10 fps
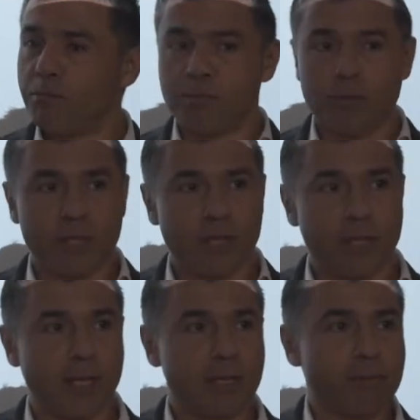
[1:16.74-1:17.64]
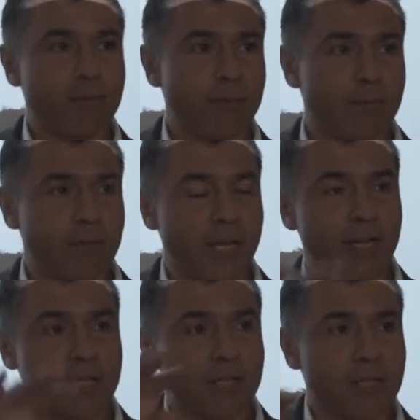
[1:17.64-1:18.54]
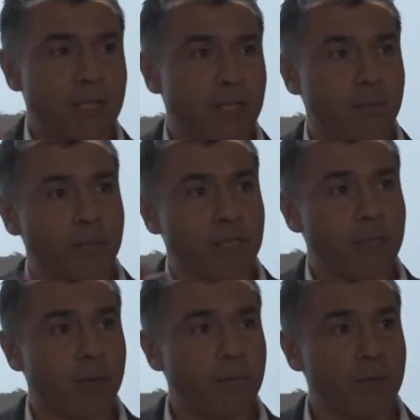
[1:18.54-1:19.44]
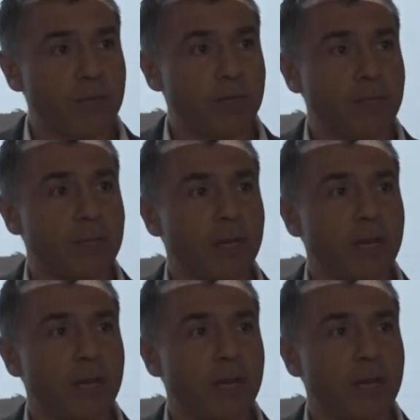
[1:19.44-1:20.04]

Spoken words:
putting things, taking these little pieces by pieces,